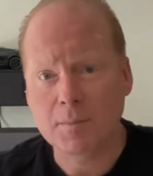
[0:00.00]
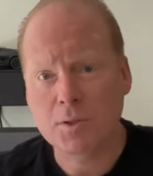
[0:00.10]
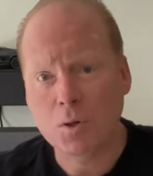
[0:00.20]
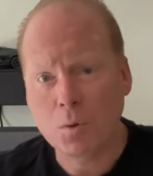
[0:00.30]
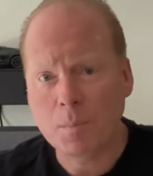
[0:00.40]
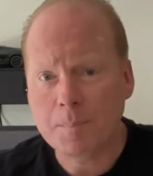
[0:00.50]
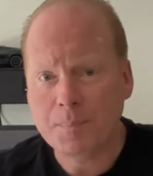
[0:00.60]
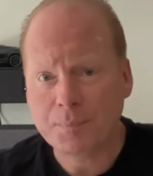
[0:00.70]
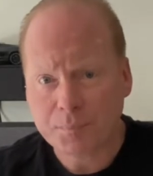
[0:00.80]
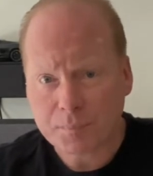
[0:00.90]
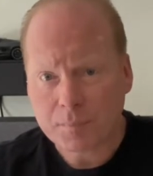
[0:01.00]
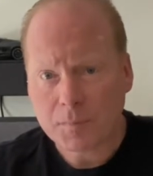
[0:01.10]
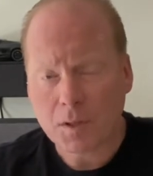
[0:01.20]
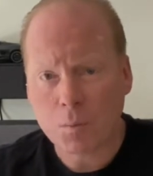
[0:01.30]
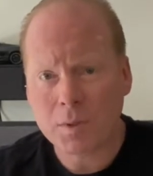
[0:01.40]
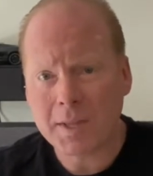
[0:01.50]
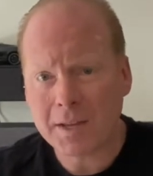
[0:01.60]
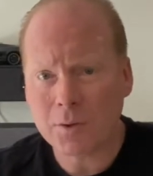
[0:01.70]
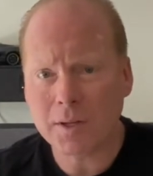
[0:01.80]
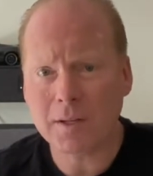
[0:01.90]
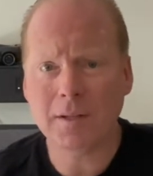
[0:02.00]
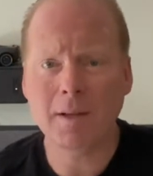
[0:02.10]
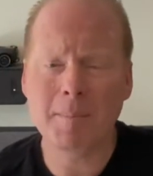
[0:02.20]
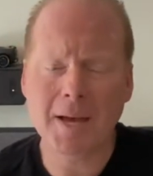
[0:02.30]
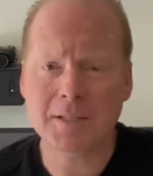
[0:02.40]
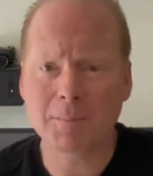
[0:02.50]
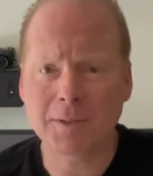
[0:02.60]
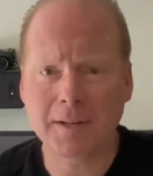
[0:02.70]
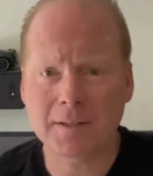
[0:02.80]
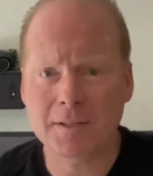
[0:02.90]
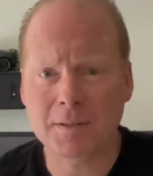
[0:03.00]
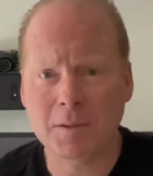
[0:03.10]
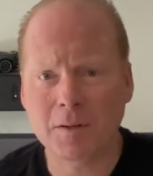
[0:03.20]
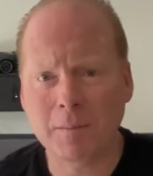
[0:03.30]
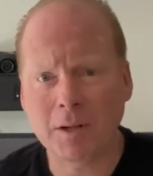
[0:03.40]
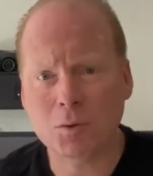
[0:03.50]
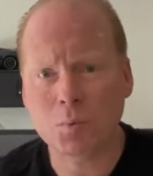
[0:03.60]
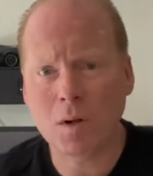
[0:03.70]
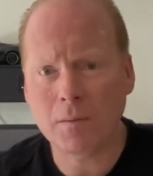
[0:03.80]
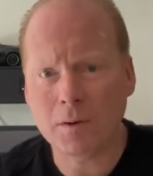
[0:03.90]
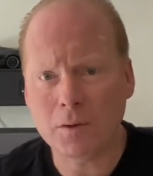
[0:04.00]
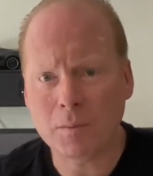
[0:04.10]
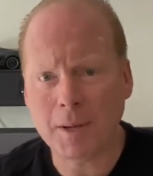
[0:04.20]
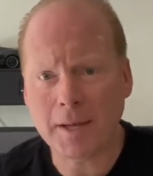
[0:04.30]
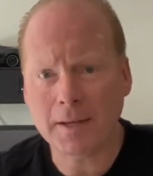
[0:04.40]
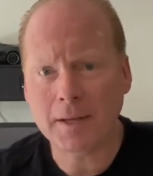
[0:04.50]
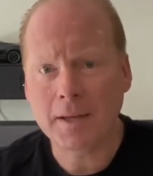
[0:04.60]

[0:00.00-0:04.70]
So with that, you'll get like, maximum connection speed of about 1200 meg.